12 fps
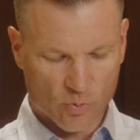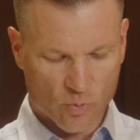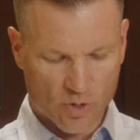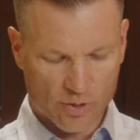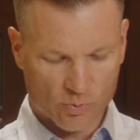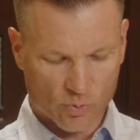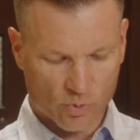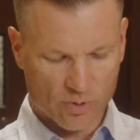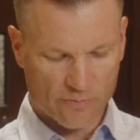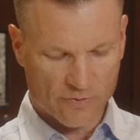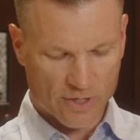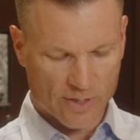one rule
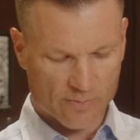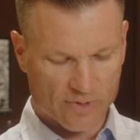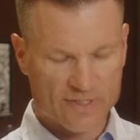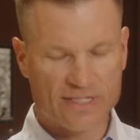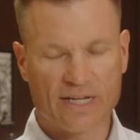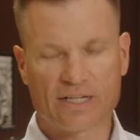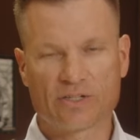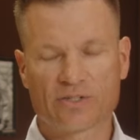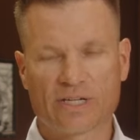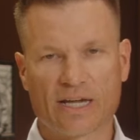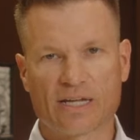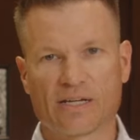of thumb on setting your
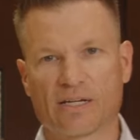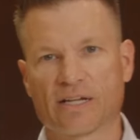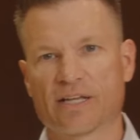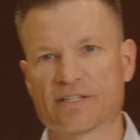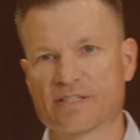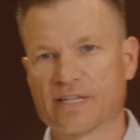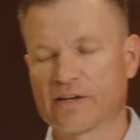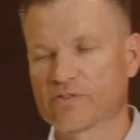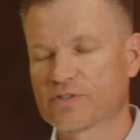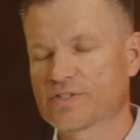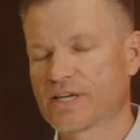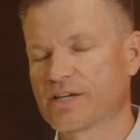date is
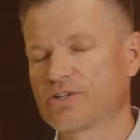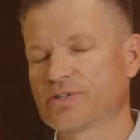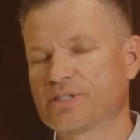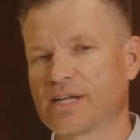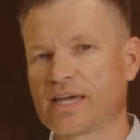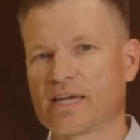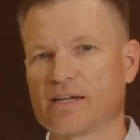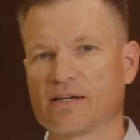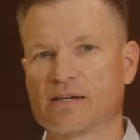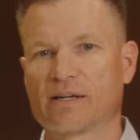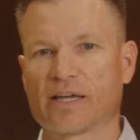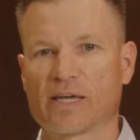never set your
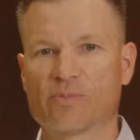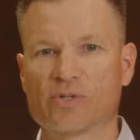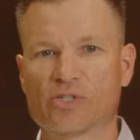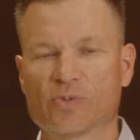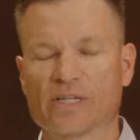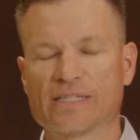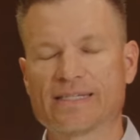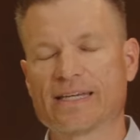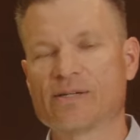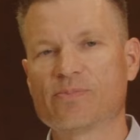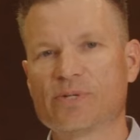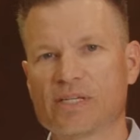date in between
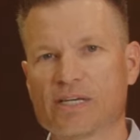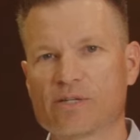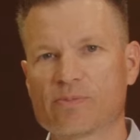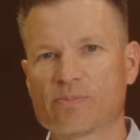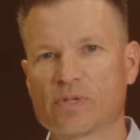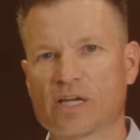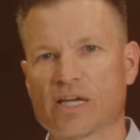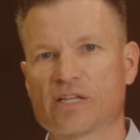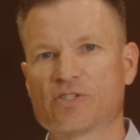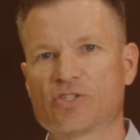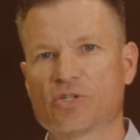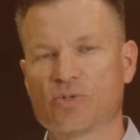10 p.m.
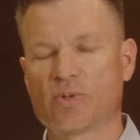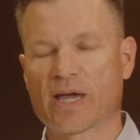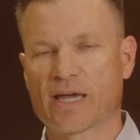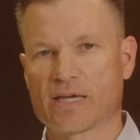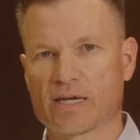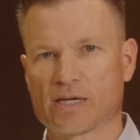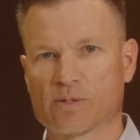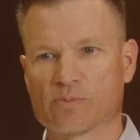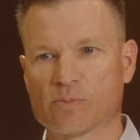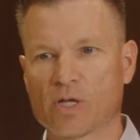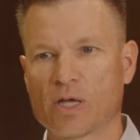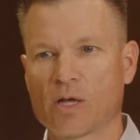and 2 a.m.
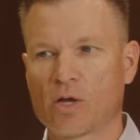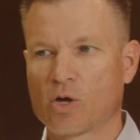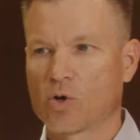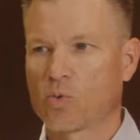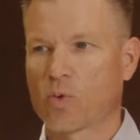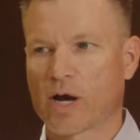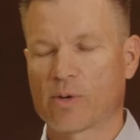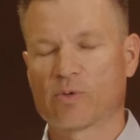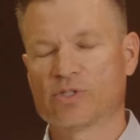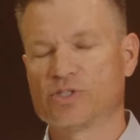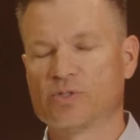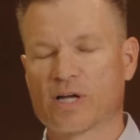Why
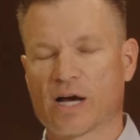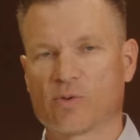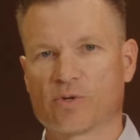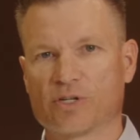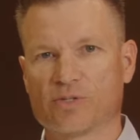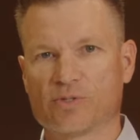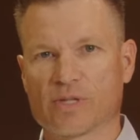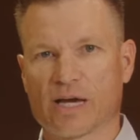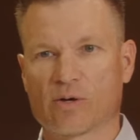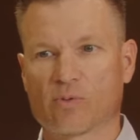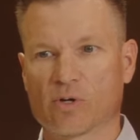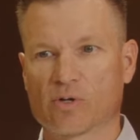would you not want to do
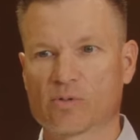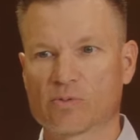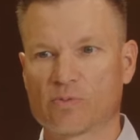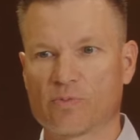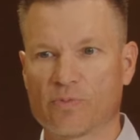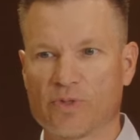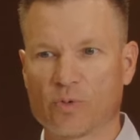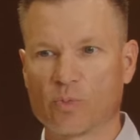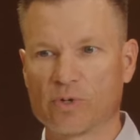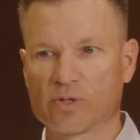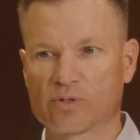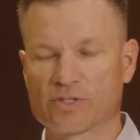that? Well, the
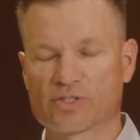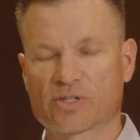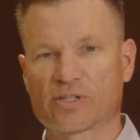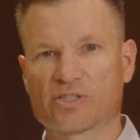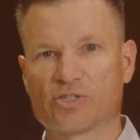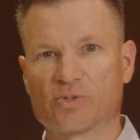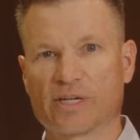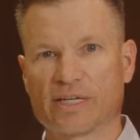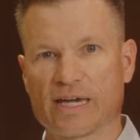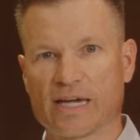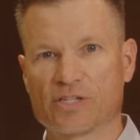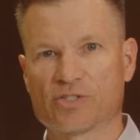wheel is starting to
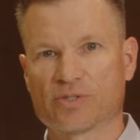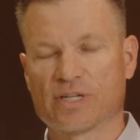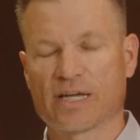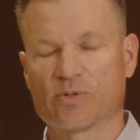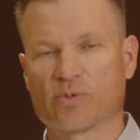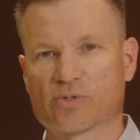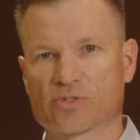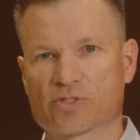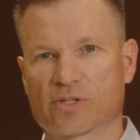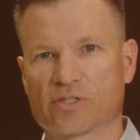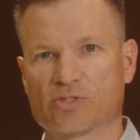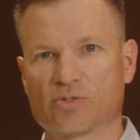engage, your date wheel is
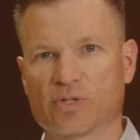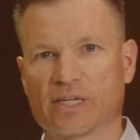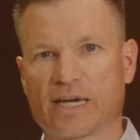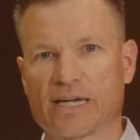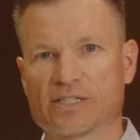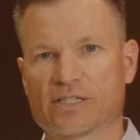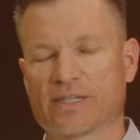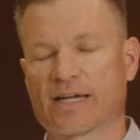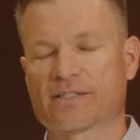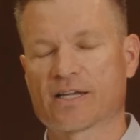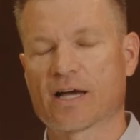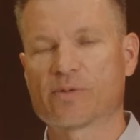starting to engage at
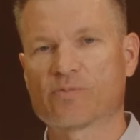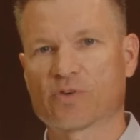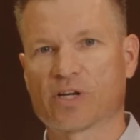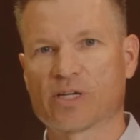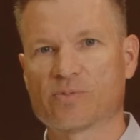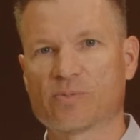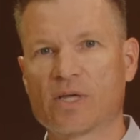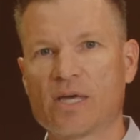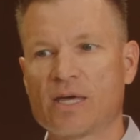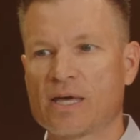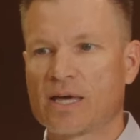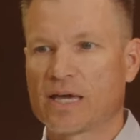that time frame.
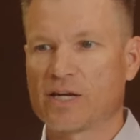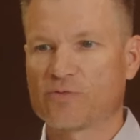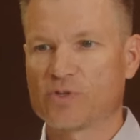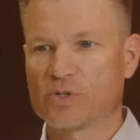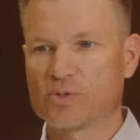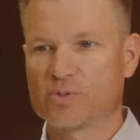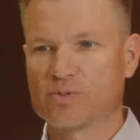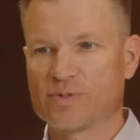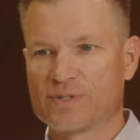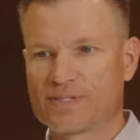And if you